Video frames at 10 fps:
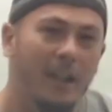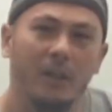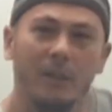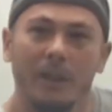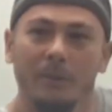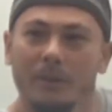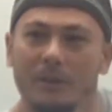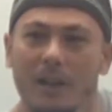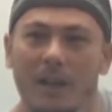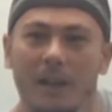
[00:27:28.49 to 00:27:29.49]
He
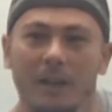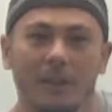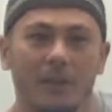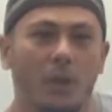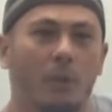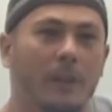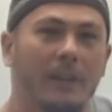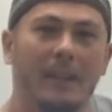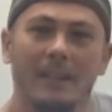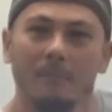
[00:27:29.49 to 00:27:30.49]
would tell me
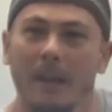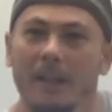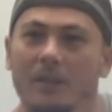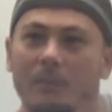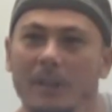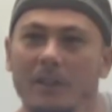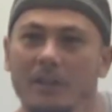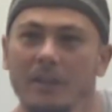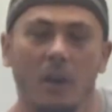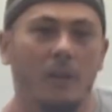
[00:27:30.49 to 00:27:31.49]
things about his religion.